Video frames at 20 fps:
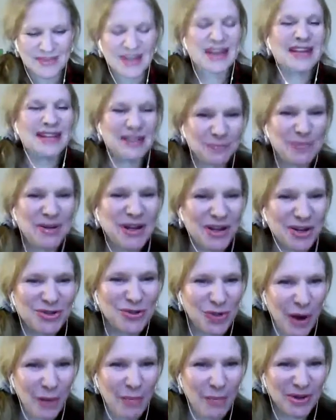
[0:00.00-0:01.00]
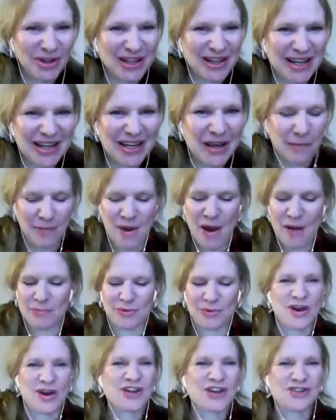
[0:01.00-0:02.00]
it's been a troubled cleanup
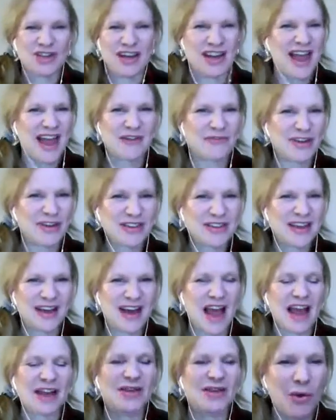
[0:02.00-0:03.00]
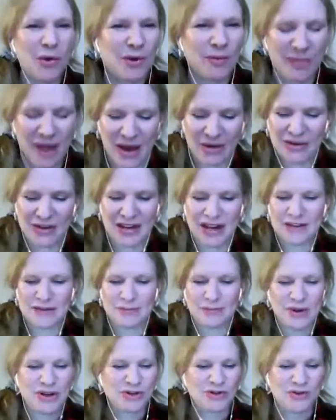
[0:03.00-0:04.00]
operation. Everything I know about it has
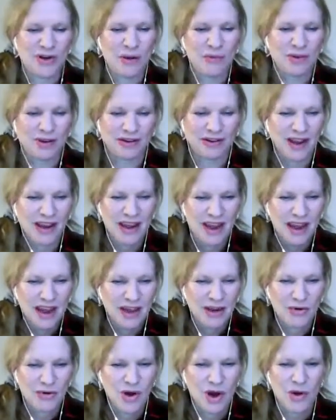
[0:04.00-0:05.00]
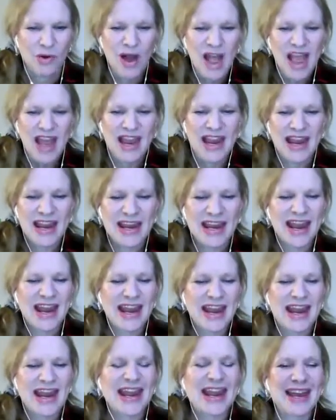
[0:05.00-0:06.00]
been troubled. It
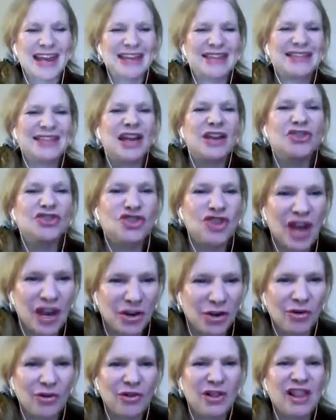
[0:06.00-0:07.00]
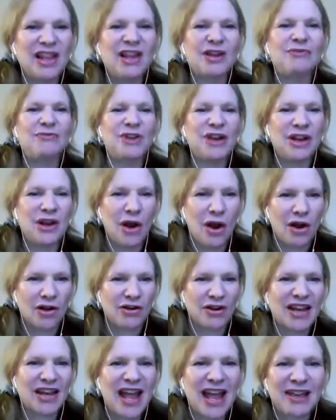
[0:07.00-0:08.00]
is generally
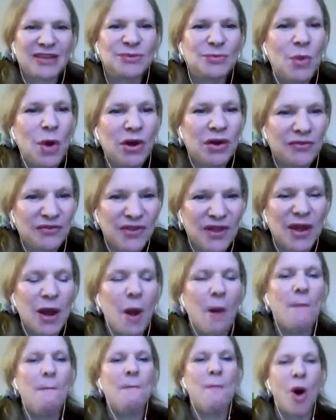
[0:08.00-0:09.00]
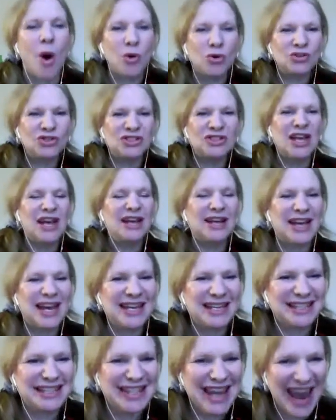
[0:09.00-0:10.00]
regarded as one of the most
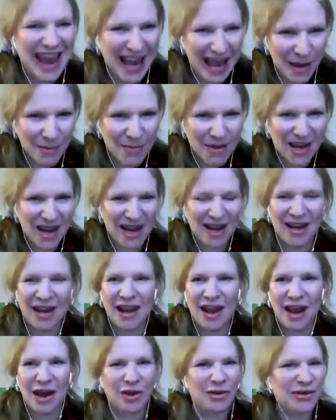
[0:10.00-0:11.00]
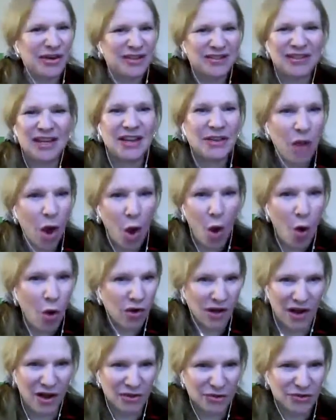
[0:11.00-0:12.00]
contaminated areas in the whole
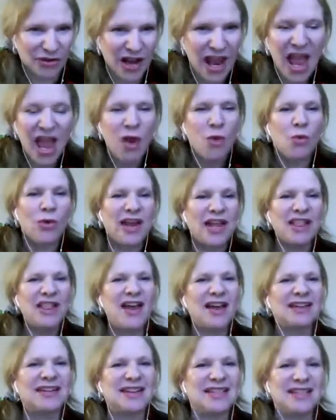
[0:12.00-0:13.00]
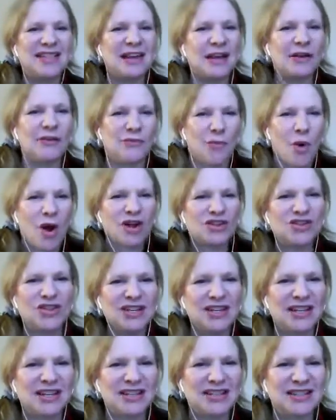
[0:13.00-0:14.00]
country. We like to think of
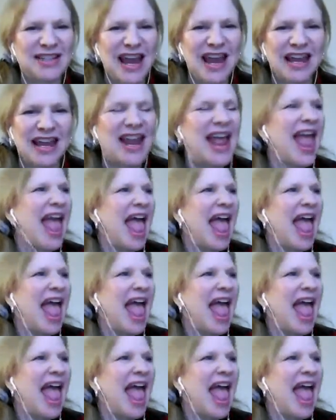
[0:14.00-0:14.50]
Washington State